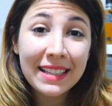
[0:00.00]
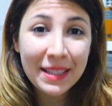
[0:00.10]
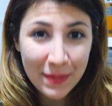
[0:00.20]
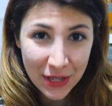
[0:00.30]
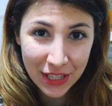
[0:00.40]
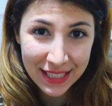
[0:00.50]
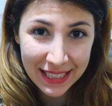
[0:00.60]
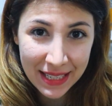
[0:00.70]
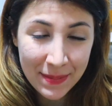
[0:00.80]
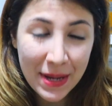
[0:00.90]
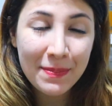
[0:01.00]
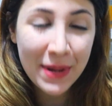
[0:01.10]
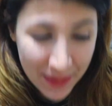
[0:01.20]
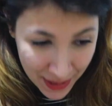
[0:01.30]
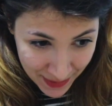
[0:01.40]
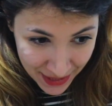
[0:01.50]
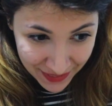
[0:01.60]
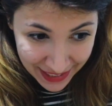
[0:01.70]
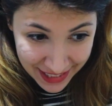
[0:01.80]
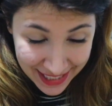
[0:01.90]
admissions team at Birmingham
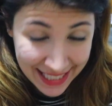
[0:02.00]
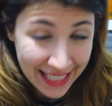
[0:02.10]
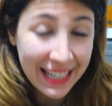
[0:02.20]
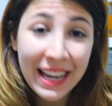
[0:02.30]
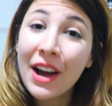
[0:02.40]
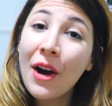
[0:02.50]
University